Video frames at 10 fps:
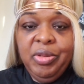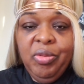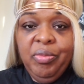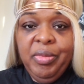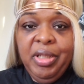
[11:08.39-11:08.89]

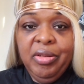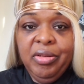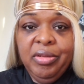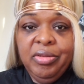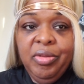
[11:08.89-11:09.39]

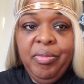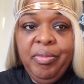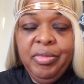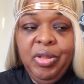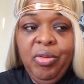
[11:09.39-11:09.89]

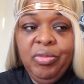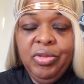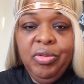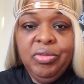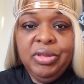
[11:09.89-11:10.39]

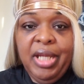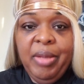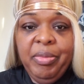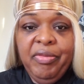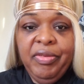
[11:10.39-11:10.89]
no
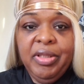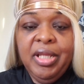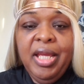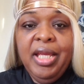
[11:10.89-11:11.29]
type of it.